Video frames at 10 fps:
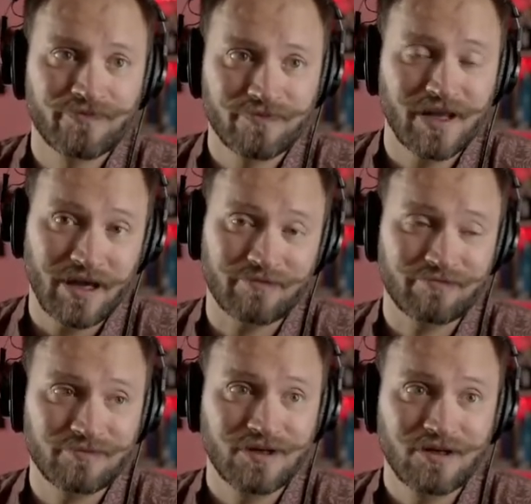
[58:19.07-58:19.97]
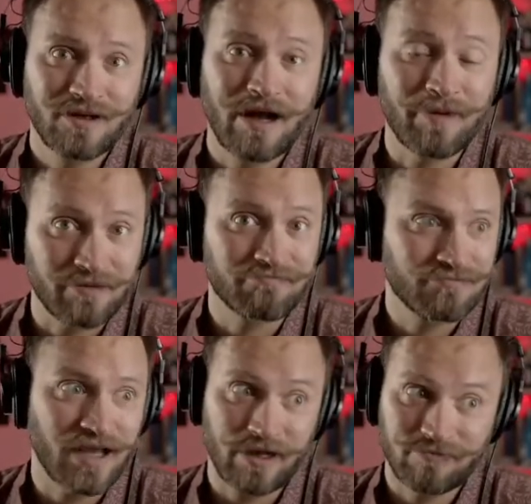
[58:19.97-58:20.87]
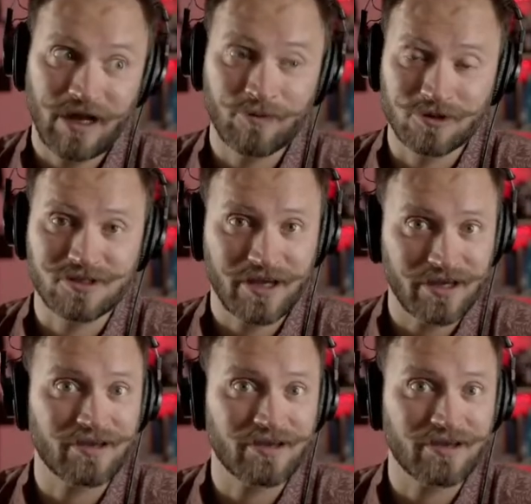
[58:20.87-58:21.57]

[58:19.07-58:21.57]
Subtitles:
Yeah. I mean, yeah, I would say